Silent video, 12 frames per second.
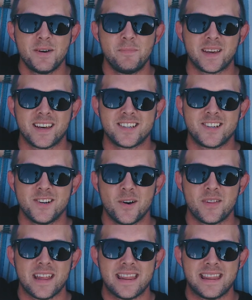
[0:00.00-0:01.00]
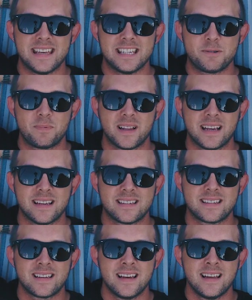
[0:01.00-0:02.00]
Because you know that this
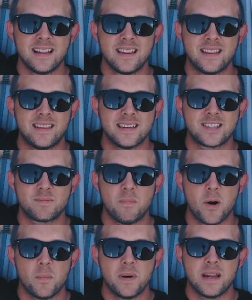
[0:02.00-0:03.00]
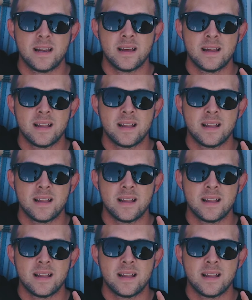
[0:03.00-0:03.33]
place, this moment,